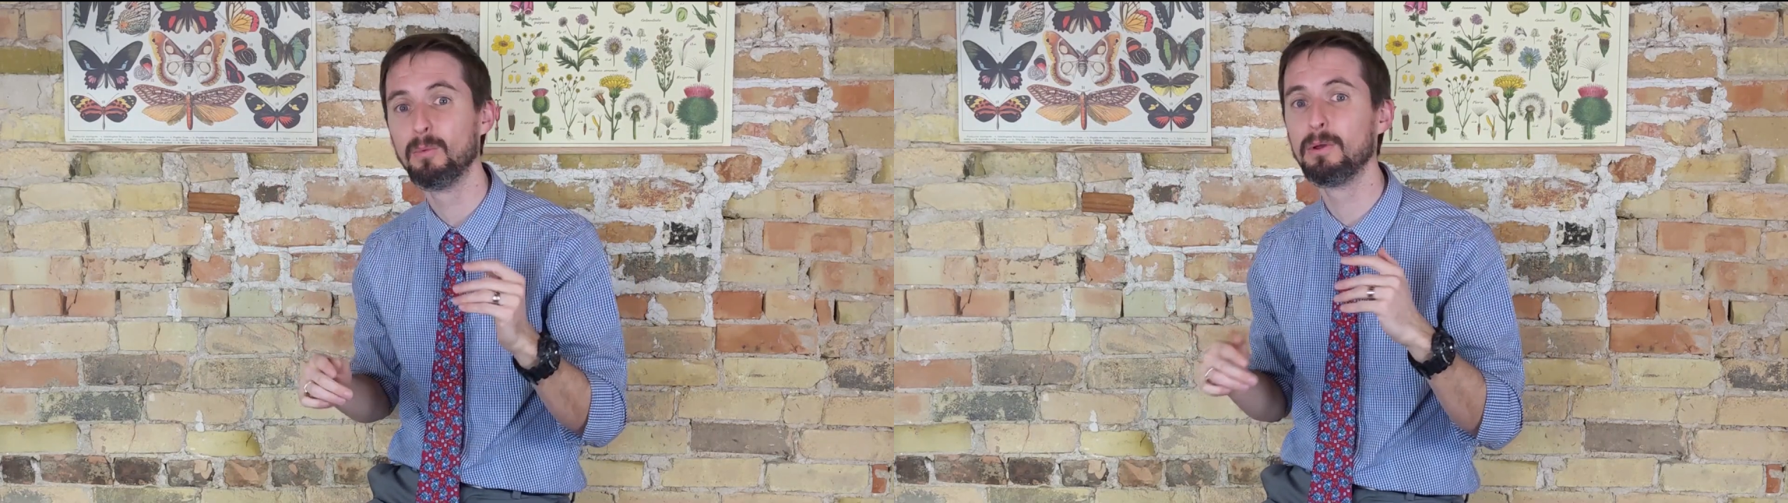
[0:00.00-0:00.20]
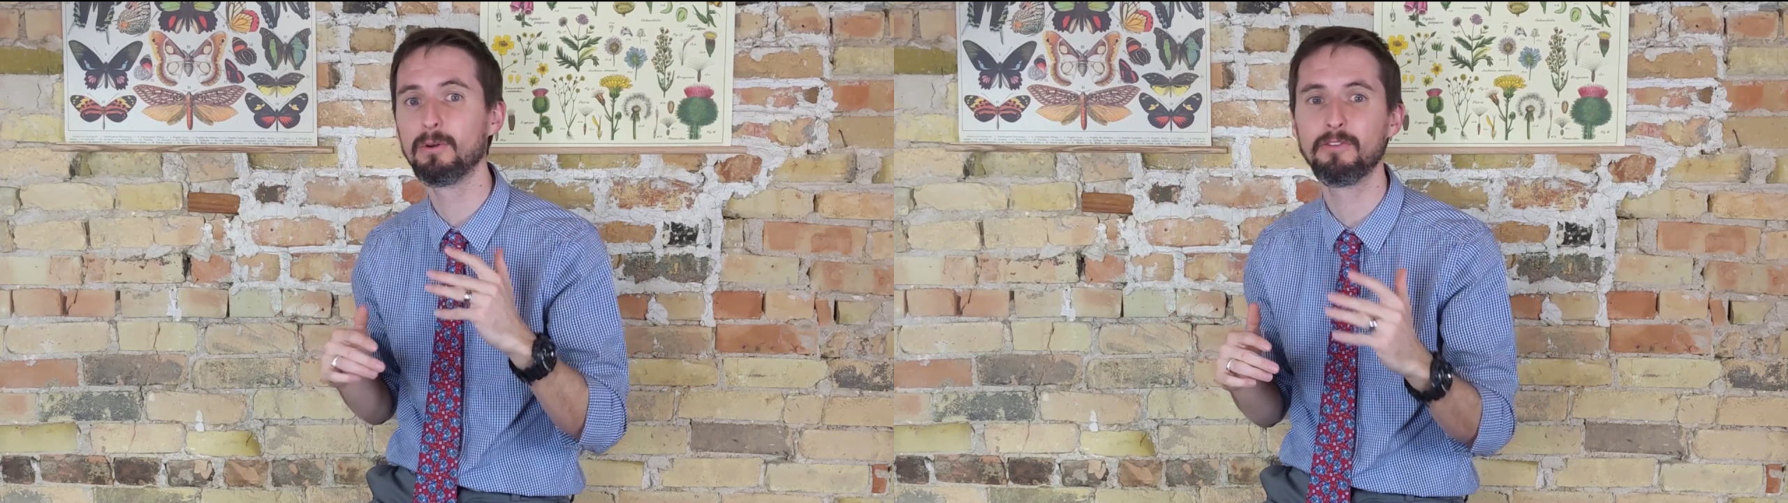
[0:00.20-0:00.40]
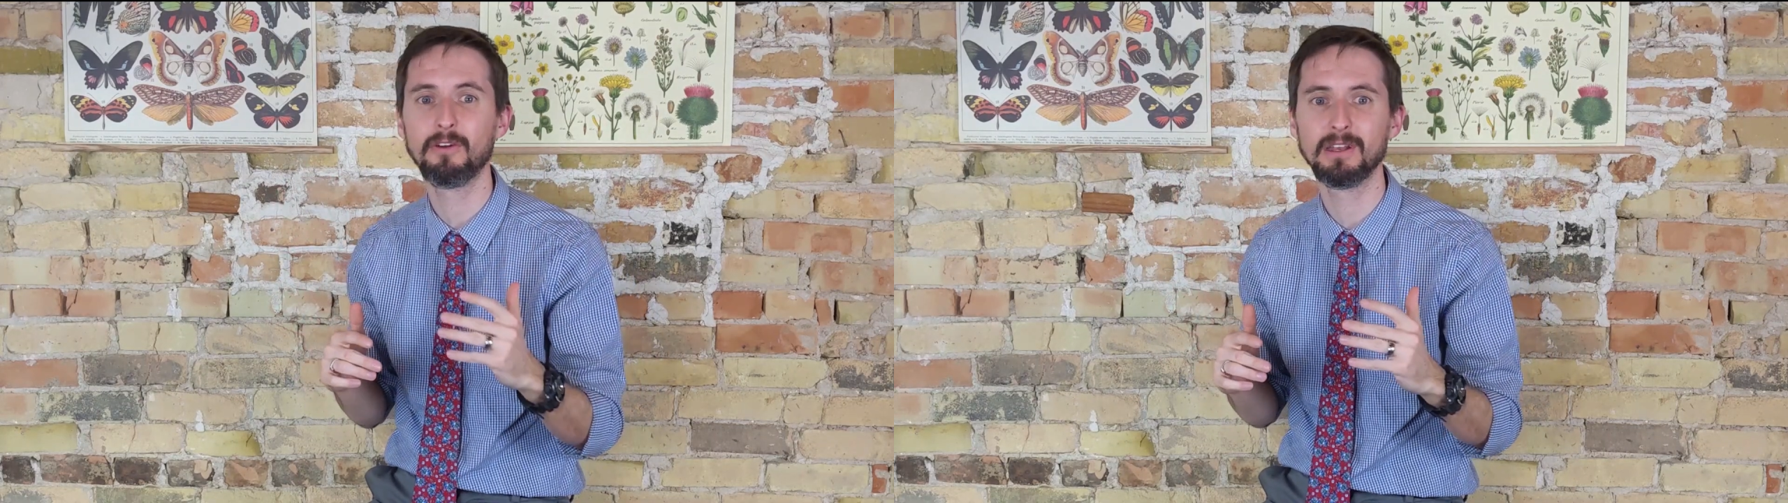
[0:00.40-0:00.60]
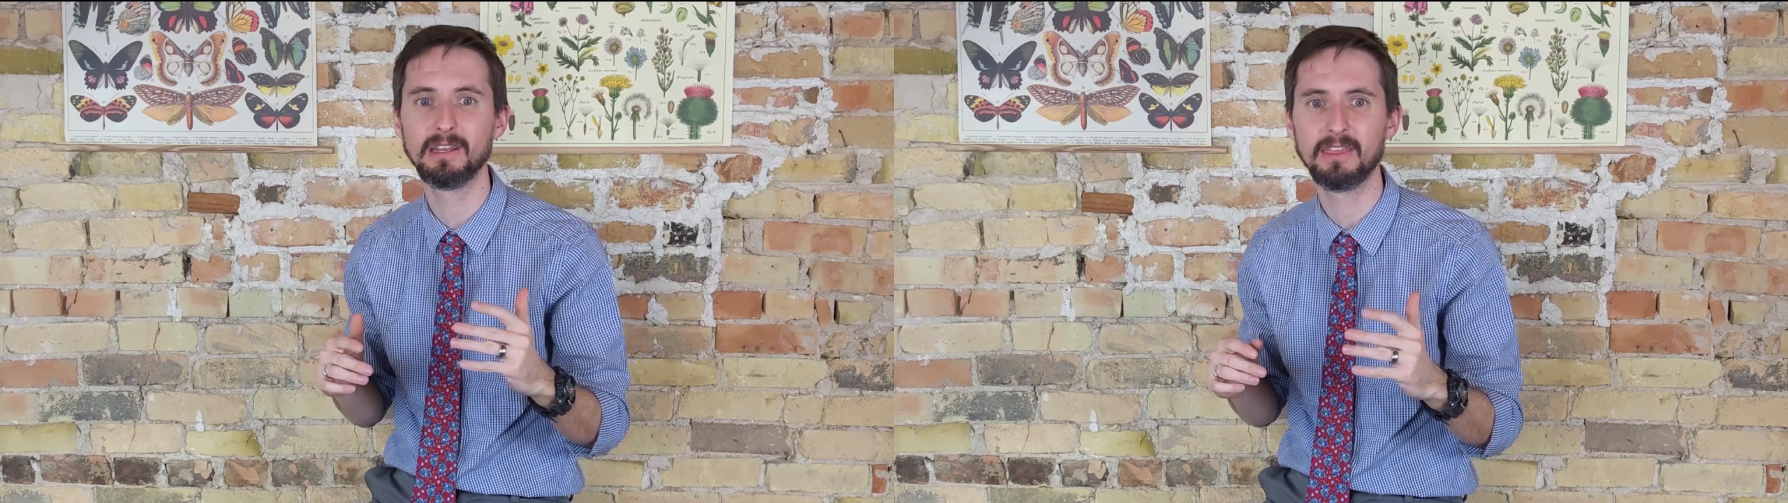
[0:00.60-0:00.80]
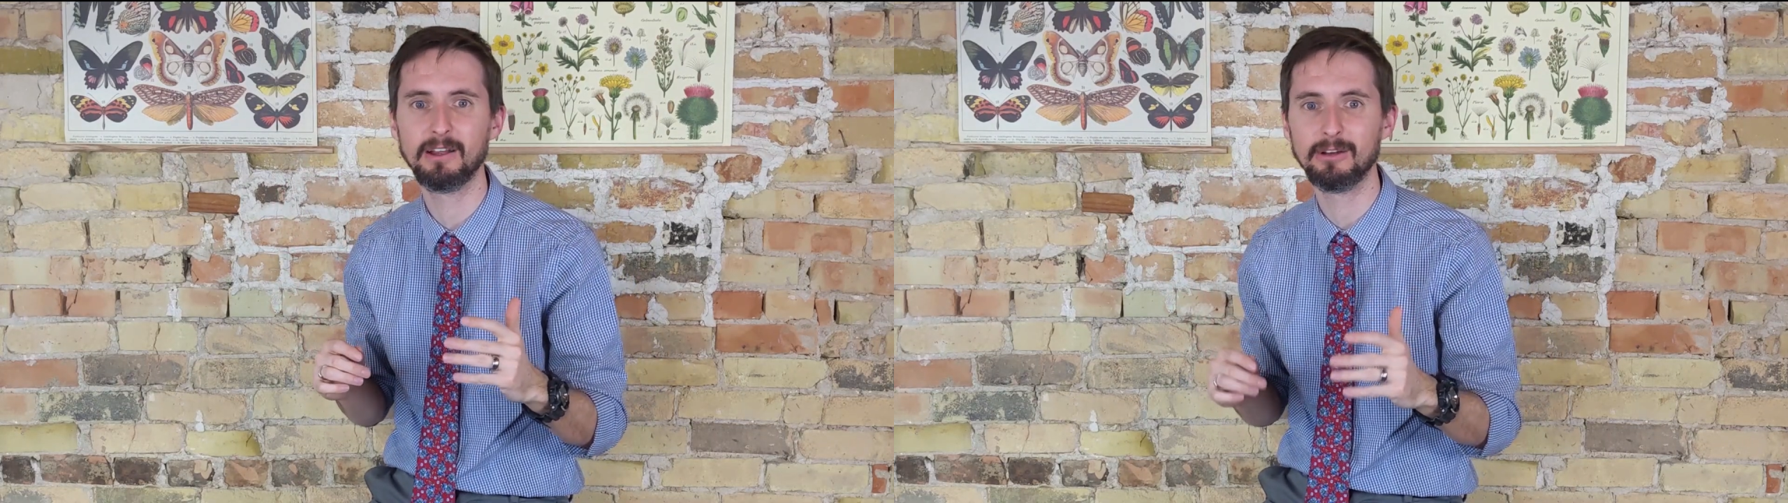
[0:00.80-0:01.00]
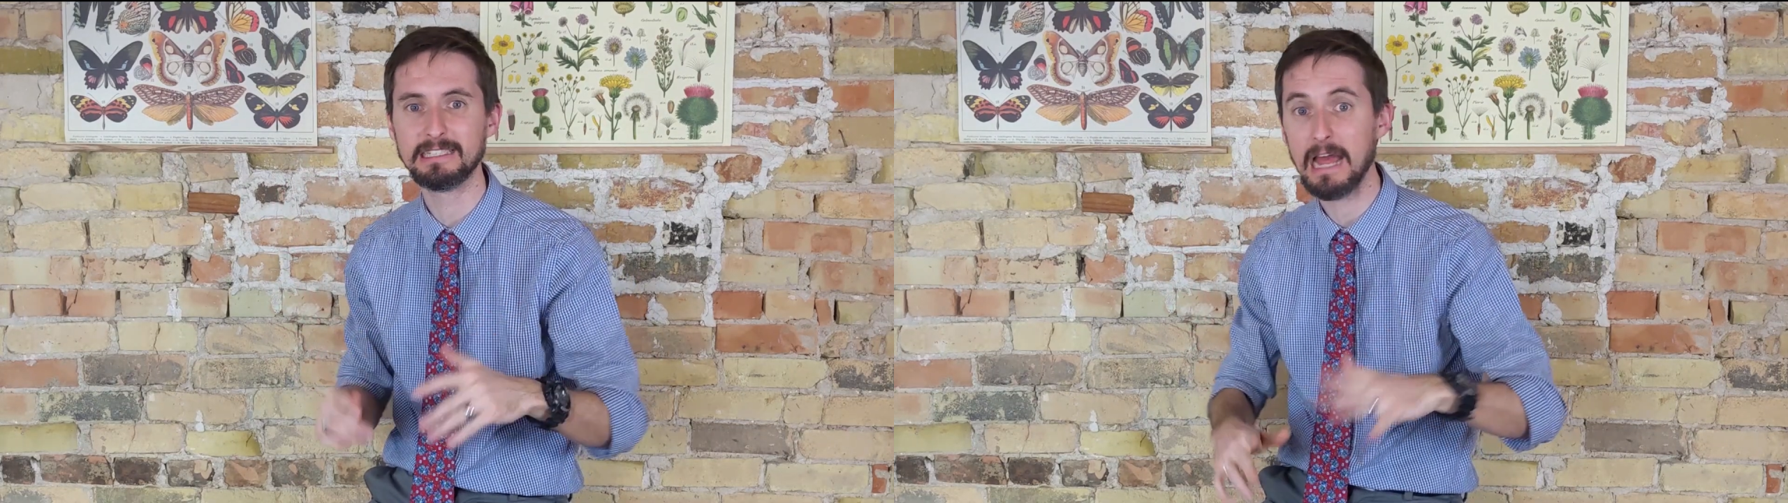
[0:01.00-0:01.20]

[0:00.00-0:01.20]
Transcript: when referring to theories.